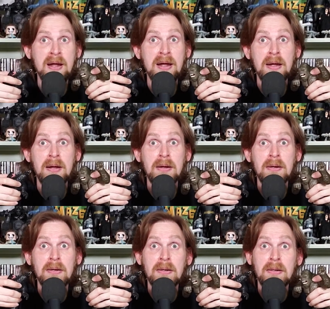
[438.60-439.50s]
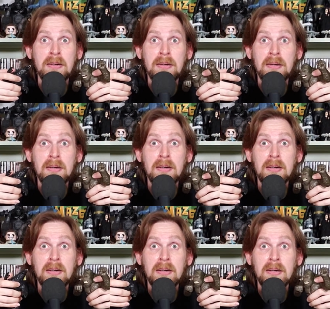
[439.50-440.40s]

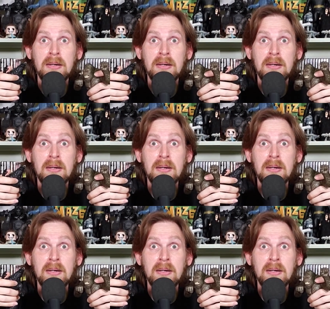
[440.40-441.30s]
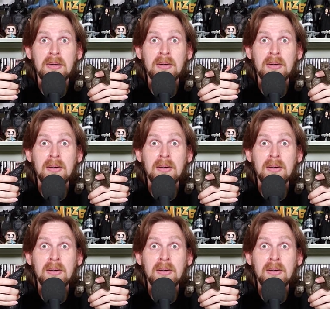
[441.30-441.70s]
Nothing is said.